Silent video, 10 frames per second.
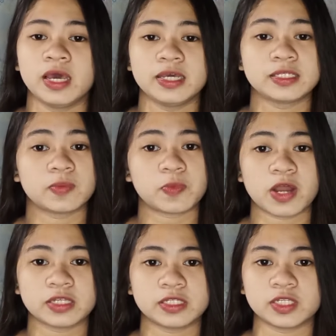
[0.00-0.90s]
is a
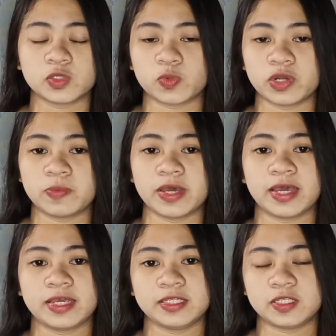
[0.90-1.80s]
process whereby
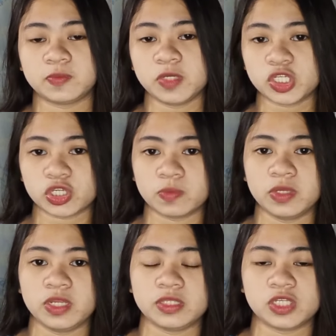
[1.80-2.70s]
a speech
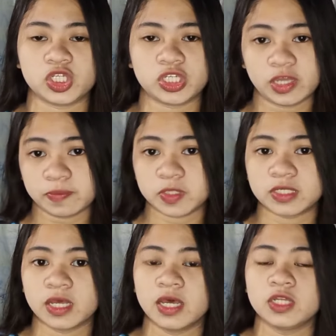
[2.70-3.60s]
community shifts